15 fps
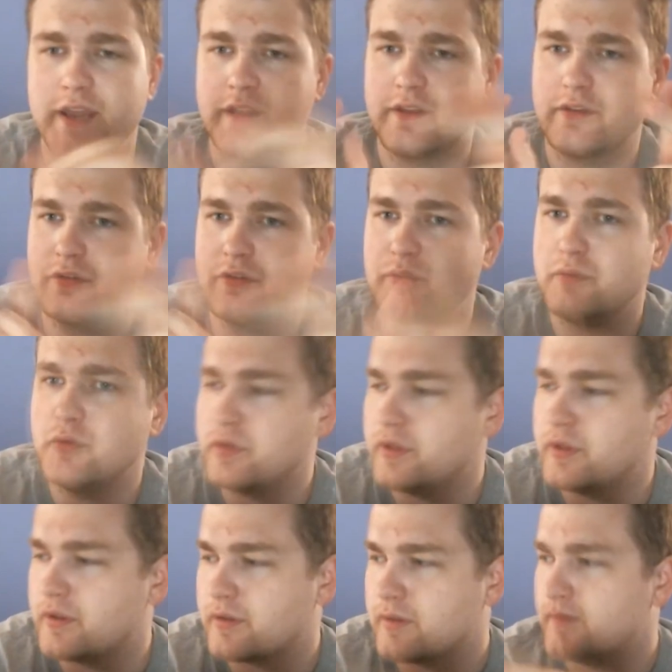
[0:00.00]

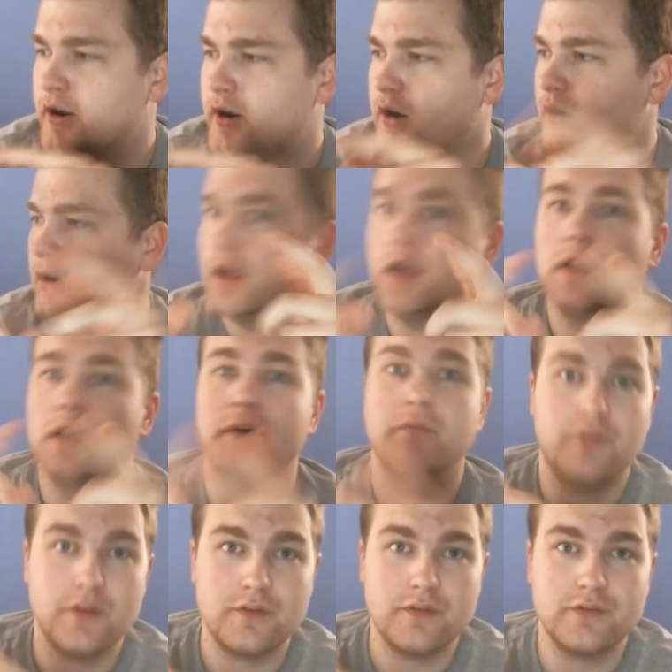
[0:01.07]
smoothness of it all,
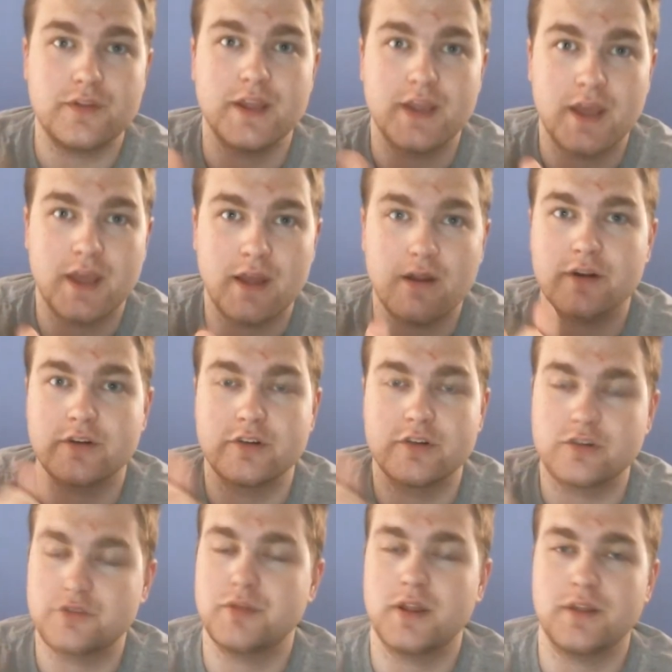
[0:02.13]
50 characters
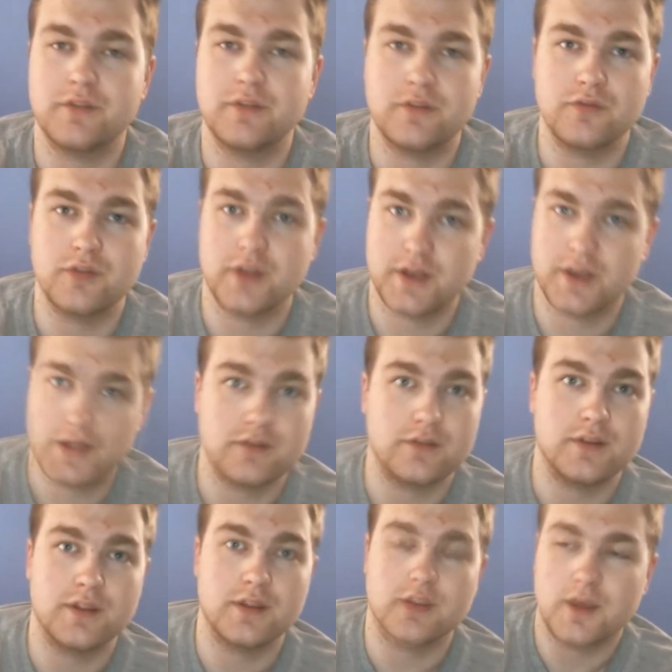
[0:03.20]
plus the free DLC
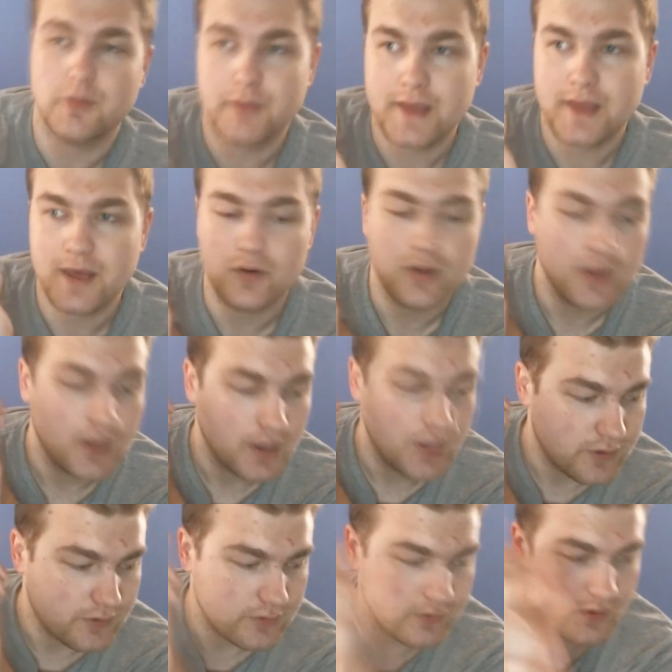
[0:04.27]
that's coming out,
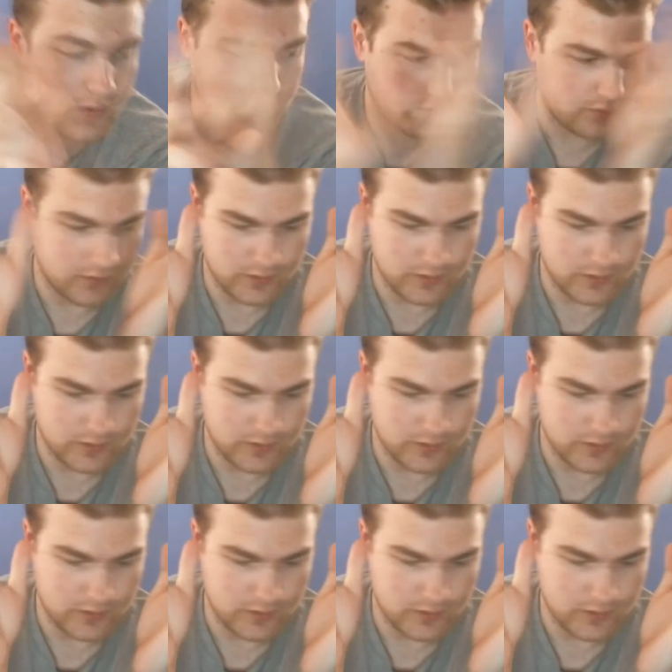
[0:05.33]
just